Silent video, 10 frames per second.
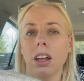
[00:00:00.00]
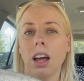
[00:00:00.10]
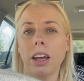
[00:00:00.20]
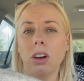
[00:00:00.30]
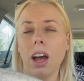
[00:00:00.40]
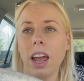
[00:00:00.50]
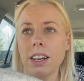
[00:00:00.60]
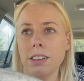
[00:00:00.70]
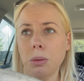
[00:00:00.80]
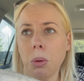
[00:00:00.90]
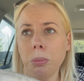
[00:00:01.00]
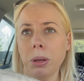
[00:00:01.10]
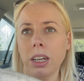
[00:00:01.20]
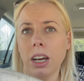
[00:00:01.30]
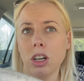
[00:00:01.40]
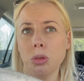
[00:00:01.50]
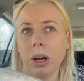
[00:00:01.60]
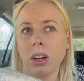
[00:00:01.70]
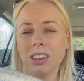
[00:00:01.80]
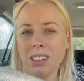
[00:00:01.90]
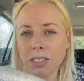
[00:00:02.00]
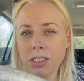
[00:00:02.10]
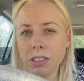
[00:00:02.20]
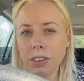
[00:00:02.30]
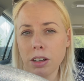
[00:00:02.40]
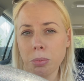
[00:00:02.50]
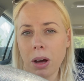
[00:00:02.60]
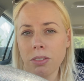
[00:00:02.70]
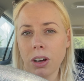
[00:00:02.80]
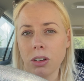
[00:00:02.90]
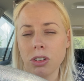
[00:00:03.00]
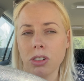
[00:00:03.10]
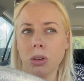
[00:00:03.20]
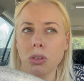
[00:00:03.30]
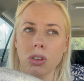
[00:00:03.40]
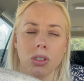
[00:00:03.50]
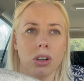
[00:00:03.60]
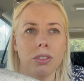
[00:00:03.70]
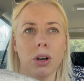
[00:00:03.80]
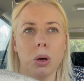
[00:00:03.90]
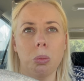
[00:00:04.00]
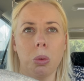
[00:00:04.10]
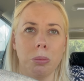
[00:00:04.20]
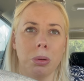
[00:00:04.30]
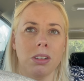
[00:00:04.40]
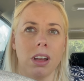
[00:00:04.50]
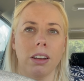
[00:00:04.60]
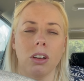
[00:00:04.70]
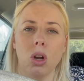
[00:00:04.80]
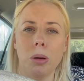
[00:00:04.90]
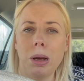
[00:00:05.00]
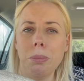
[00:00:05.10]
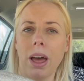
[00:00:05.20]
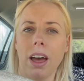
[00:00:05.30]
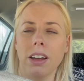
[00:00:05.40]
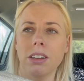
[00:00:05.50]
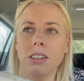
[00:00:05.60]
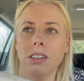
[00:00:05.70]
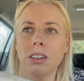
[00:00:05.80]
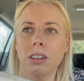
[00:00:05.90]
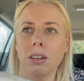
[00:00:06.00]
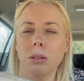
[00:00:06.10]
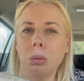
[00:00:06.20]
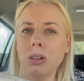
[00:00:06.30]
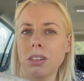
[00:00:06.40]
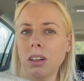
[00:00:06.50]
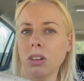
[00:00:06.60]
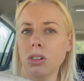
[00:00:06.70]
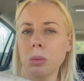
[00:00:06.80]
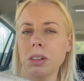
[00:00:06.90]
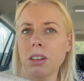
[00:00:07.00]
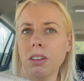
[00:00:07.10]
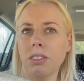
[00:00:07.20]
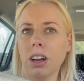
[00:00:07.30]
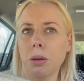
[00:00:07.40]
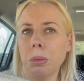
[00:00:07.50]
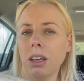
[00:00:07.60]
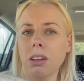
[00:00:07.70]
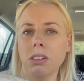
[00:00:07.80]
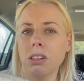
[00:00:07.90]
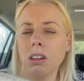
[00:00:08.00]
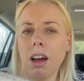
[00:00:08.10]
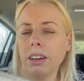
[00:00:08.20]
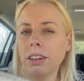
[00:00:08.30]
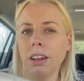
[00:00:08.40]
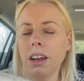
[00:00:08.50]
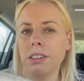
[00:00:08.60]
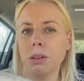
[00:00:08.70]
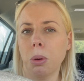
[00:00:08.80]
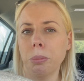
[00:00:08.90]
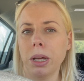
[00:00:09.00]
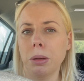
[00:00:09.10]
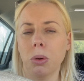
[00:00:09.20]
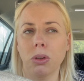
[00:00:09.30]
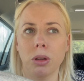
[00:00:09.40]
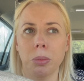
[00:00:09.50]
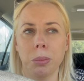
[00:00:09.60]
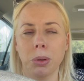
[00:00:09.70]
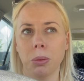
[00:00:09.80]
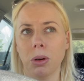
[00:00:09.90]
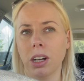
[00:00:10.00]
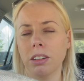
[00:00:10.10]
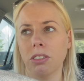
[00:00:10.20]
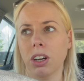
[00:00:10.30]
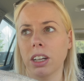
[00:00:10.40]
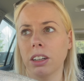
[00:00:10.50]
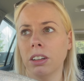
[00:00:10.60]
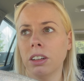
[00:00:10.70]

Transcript: I got 81p cash back on a £75 voucher, so just over 1%. Not my best, but still not to be sniffed at, because I need that 81p more than the people who own Aldi, right?